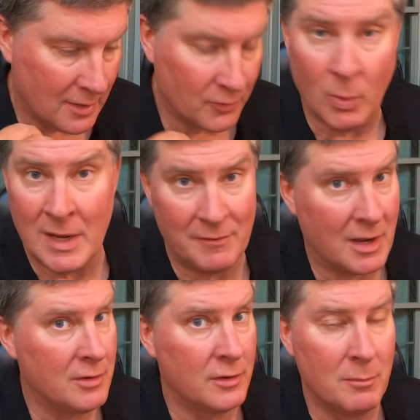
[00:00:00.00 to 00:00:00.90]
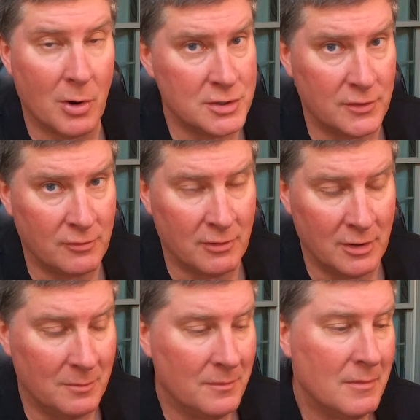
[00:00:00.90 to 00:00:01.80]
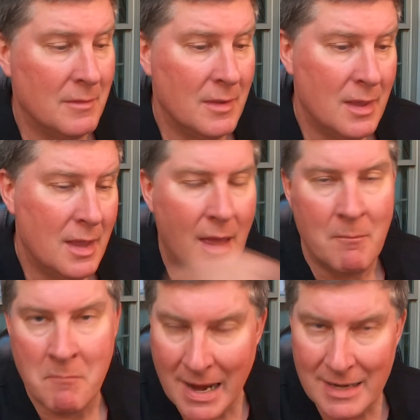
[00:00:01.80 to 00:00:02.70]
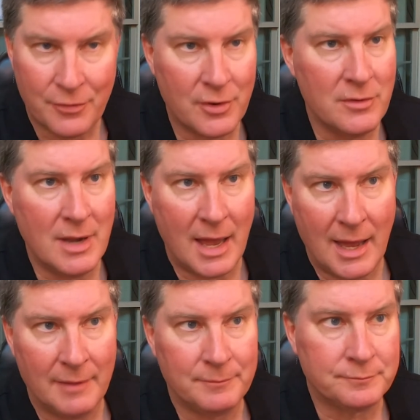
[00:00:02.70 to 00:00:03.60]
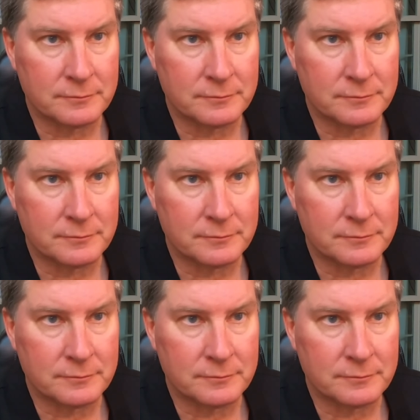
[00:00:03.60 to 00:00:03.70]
so I wouldn't have to to the emergency room. Made it through the night.